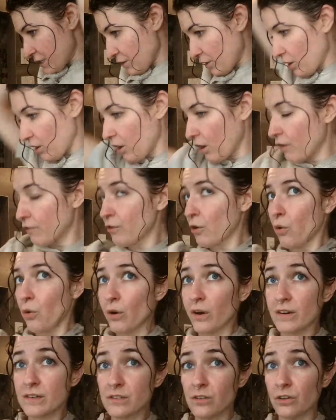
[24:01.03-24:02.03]
there are, of
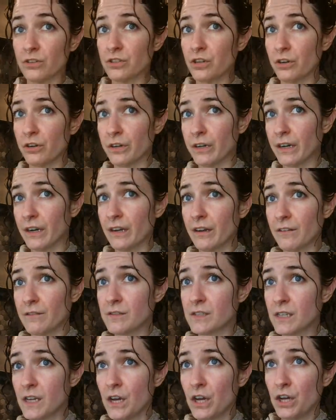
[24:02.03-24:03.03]
course,
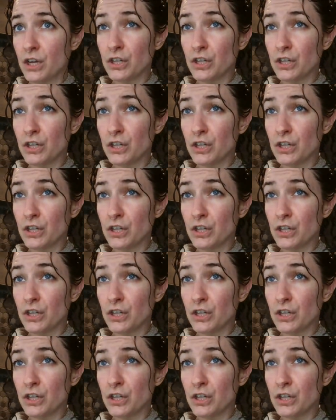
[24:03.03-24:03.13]
alternatives.